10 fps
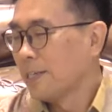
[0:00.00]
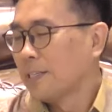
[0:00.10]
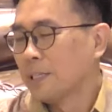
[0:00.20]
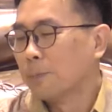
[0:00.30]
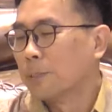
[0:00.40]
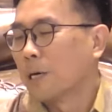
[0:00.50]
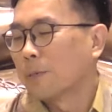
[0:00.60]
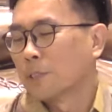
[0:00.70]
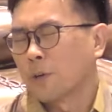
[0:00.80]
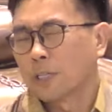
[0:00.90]
The Buddha
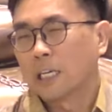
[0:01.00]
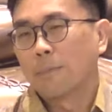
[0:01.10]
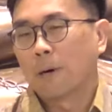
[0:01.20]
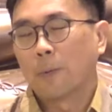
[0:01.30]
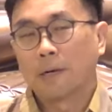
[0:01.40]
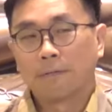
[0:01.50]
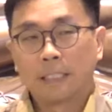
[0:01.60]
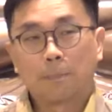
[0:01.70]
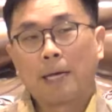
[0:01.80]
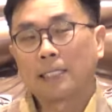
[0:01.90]
was talking about one of
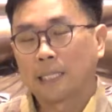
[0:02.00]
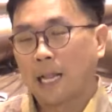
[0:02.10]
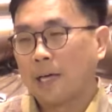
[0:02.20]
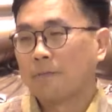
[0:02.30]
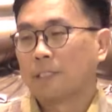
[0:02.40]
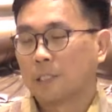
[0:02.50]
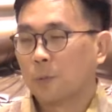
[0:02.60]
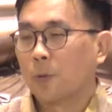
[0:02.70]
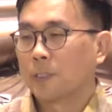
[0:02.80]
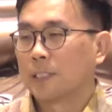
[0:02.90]
his past lives. He
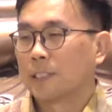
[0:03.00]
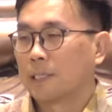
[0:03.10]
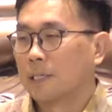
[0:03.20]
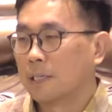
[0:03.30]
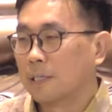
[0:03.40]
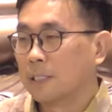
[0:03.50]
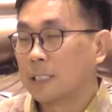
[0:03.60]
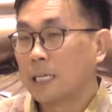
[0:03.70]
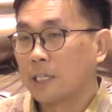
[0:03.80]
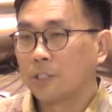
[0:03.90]
was a
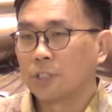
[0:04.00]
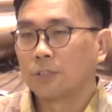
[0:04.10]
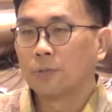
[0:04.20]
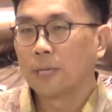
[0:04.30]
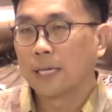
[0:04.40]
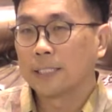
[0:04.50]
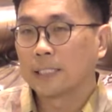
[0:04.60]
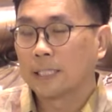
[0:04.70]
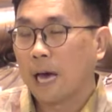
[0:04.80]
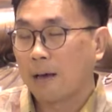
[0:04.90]
sage known
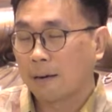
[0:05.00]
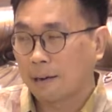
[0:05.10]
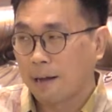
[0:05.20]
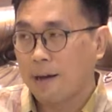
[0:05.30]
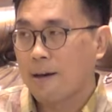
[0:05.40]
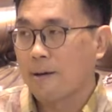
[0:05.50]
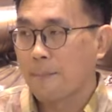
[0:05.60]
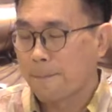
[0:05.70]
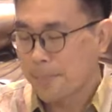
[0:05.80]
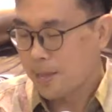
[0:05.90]
as Araka.
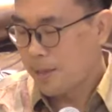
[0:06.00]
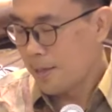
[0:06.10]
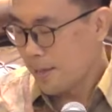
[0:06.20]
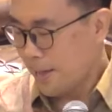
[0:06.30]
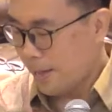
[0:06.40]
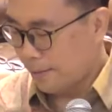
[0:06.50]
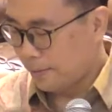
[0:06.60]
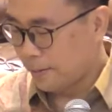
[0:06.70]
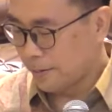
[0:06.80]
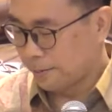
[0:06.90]

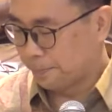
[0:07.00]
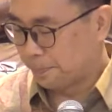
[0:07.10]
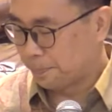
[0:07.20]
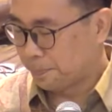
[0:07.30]
And then